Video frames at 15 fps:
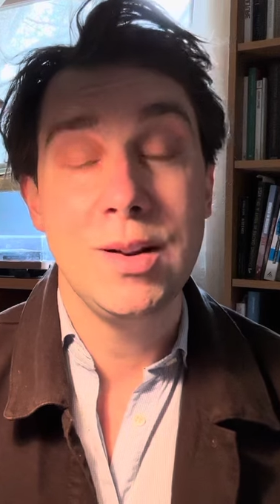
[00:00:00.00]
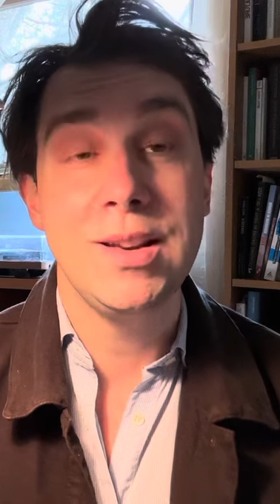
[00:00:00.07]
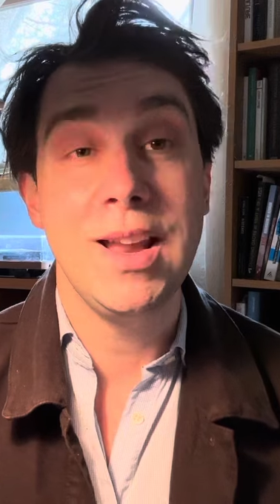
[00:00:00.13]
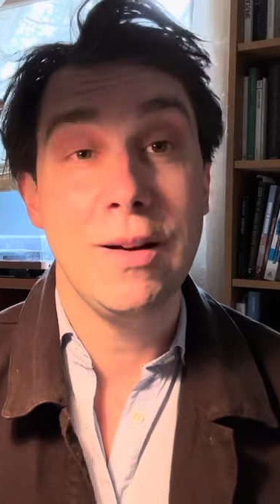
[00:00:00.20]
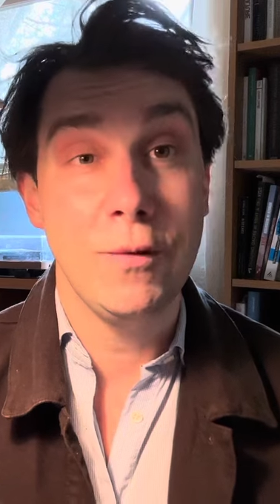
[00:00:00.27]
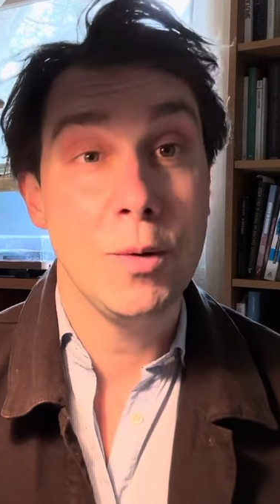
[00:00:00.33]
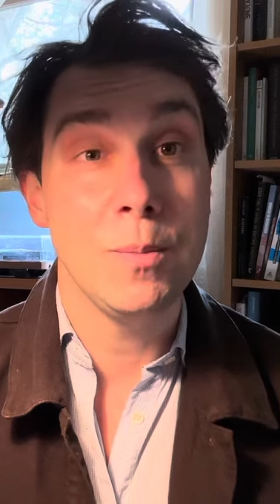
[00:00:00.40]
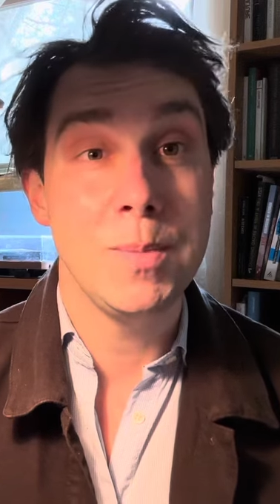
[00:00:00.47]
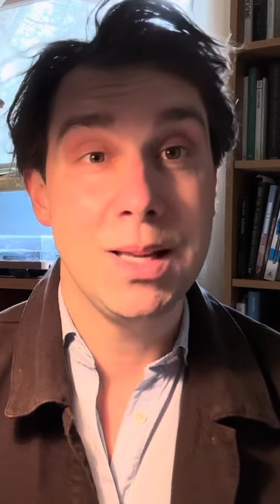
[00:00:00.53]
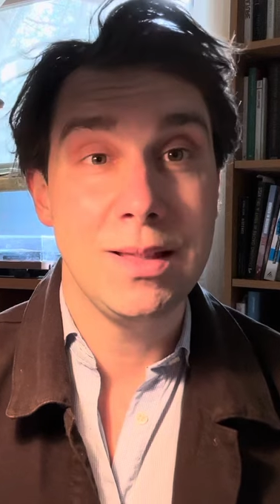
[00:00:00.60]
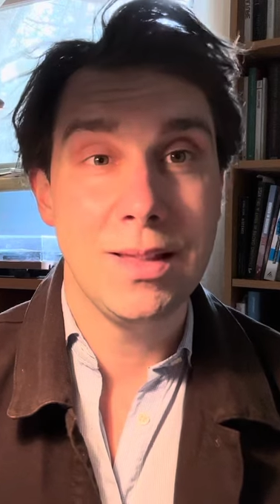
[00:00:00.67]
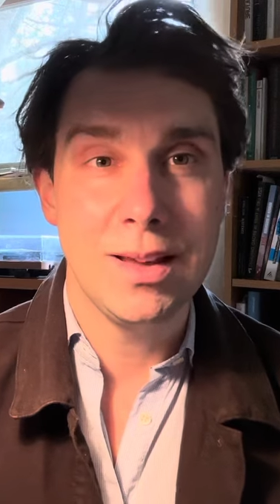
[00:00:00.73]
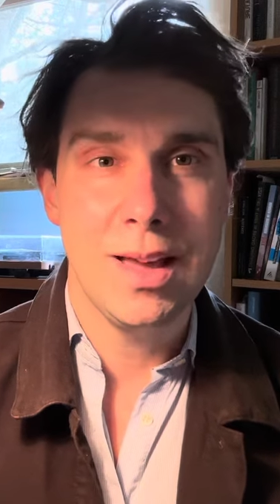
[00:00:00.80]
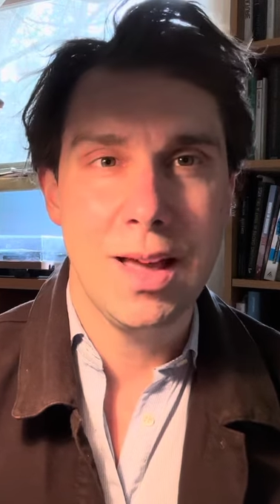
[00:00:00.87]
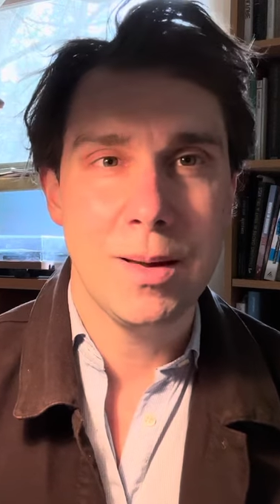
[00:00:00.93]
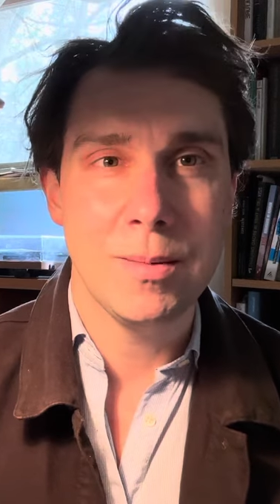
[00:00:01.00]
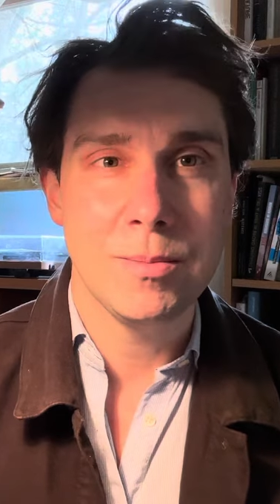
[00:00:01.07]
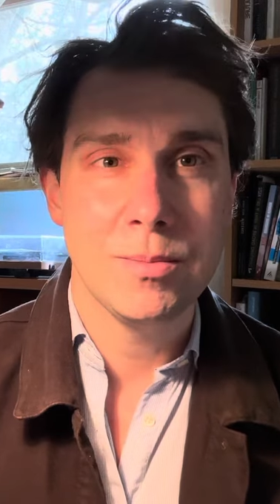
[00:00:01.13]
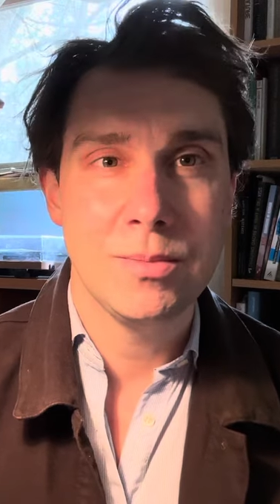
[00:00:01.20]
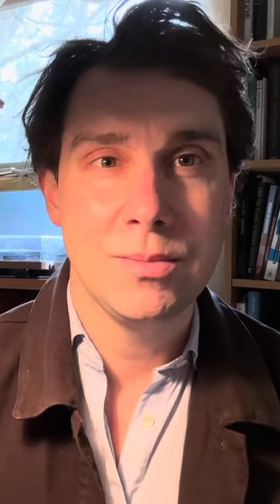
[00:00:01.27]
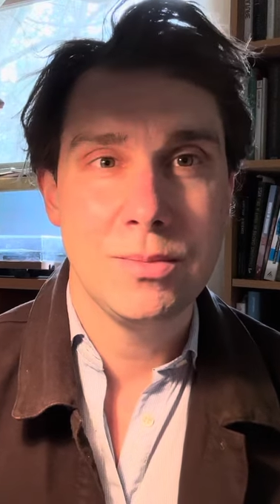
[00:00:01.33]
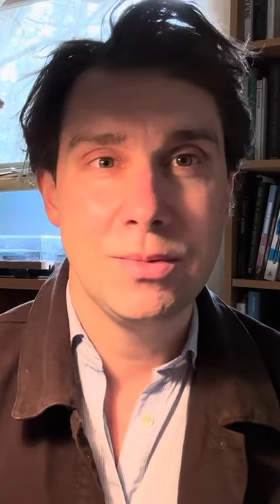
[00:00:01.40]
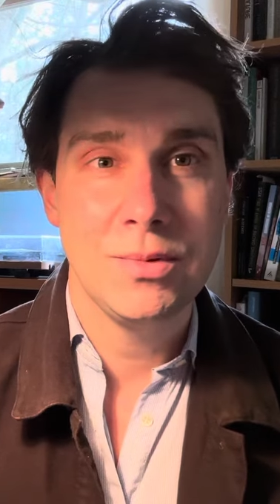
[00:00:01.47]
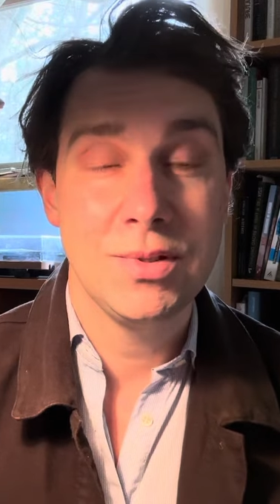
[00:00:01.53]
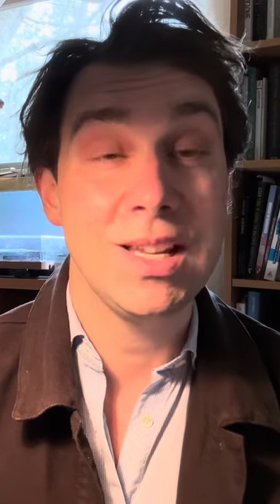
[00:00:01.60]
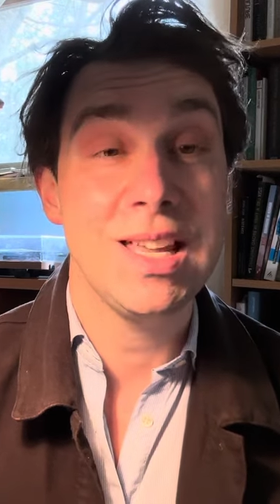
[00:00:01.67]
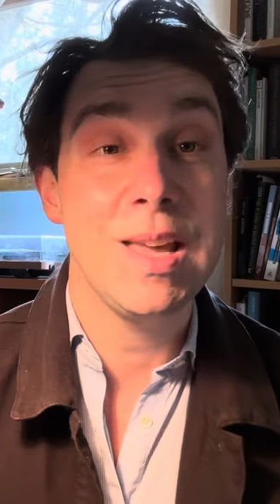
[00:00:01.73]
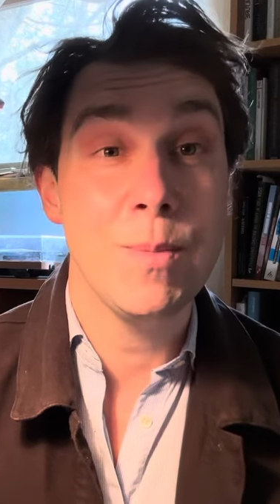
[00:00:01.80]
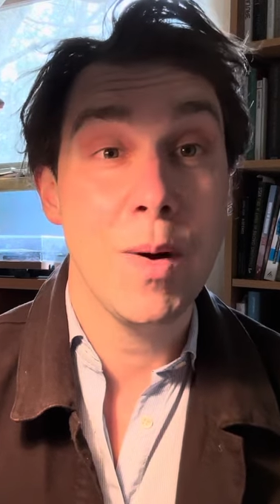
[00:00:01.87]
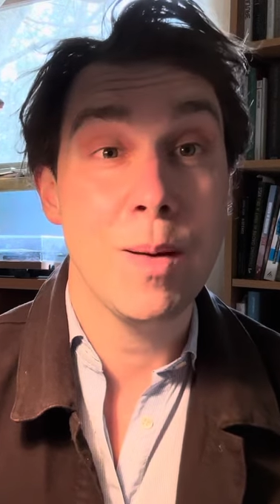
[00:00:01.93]
never beat the game, to
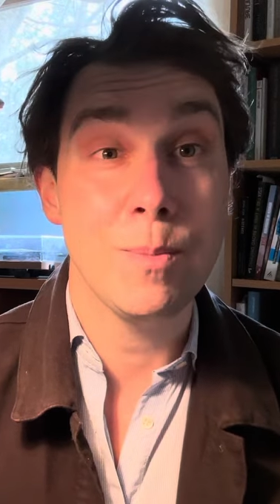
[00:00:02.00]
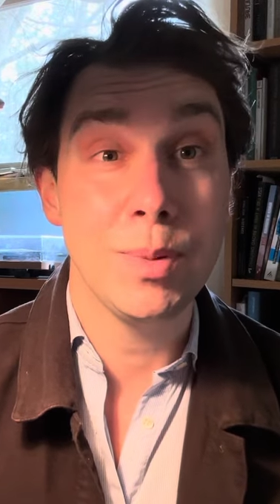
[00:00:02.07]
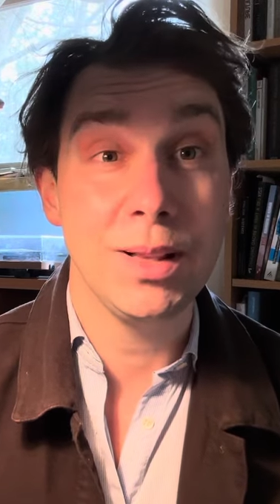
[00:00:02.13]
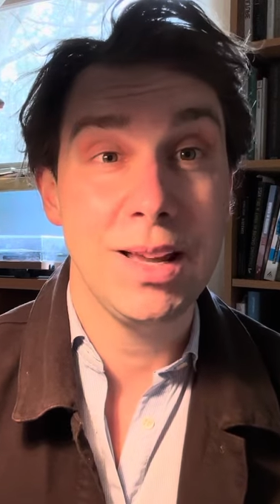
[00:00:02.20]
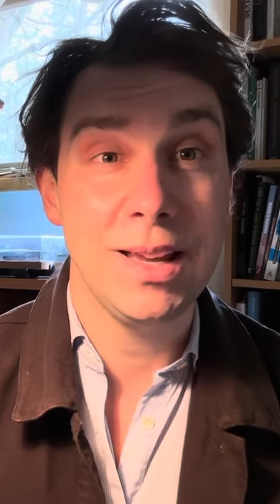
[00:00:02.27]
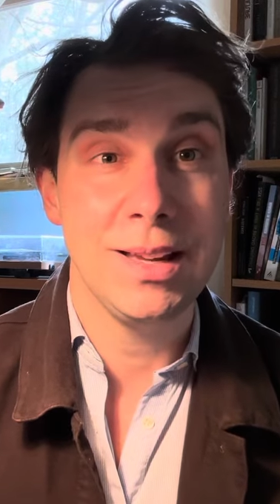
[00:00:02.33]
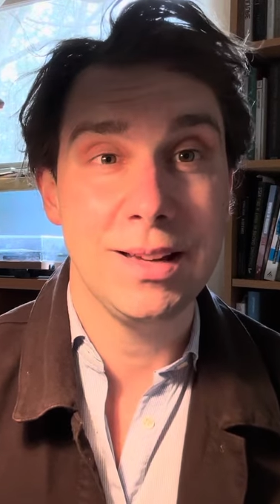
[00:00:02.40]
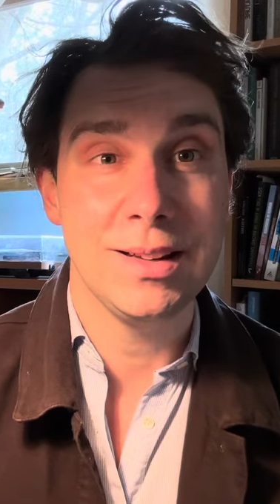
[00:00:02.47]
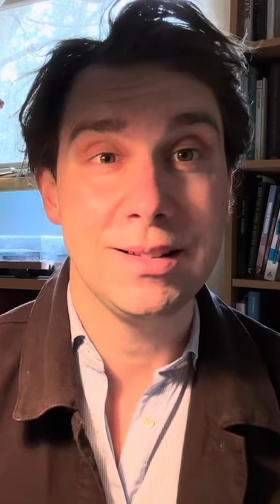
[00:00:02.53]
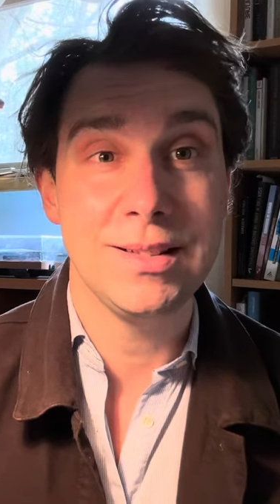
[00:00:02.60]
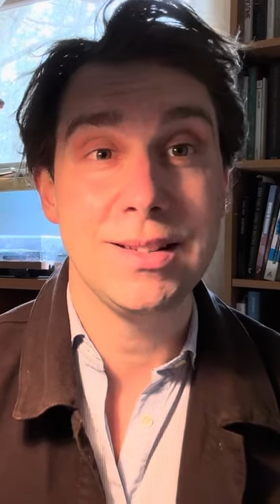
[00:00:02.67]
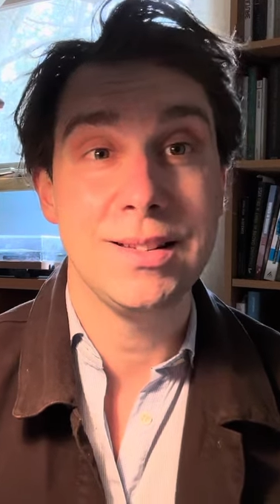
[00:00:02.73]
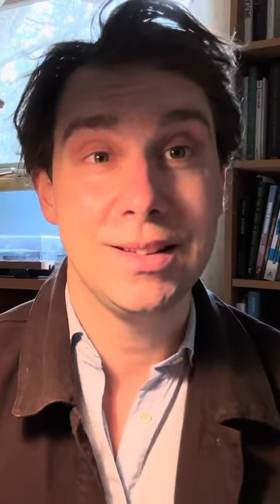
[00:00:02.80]
keep on playing it,